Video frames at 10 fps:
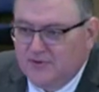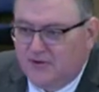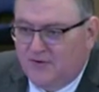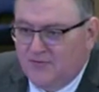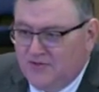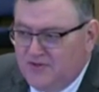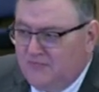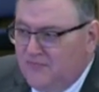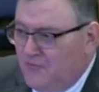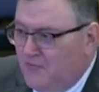all the
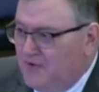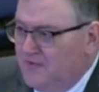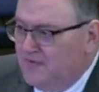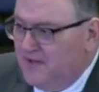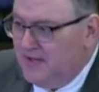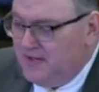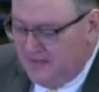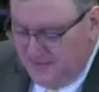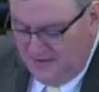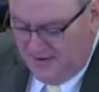different ones that he
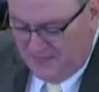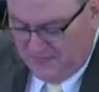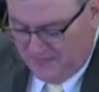could get off